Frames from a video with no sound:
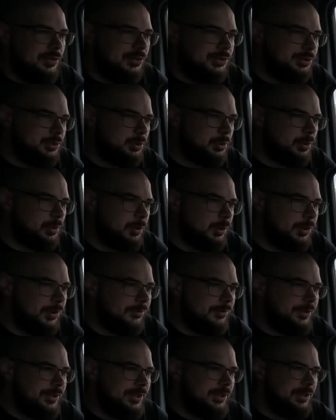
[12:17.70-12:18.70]
The newer one
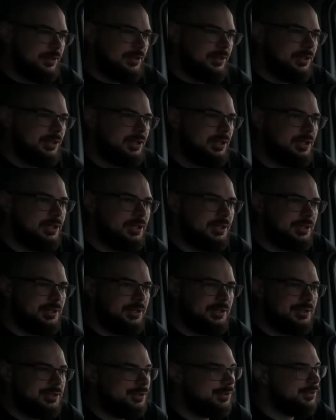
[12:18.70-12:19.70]
over here
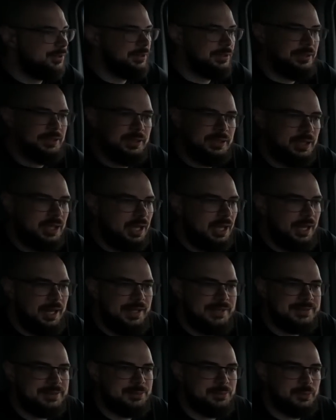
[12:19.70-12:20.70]

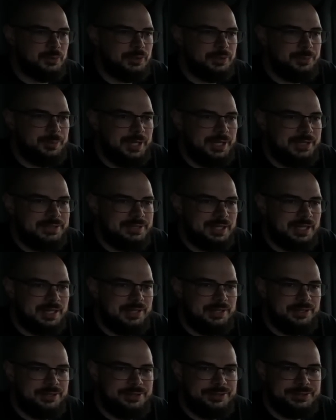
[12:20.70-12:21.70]
had some really bad
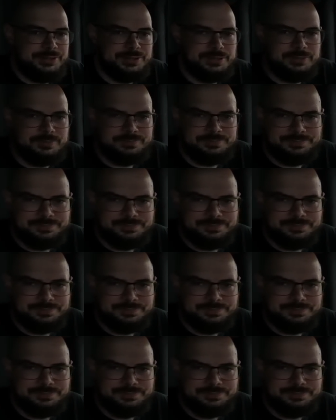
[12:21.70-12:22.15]
tires.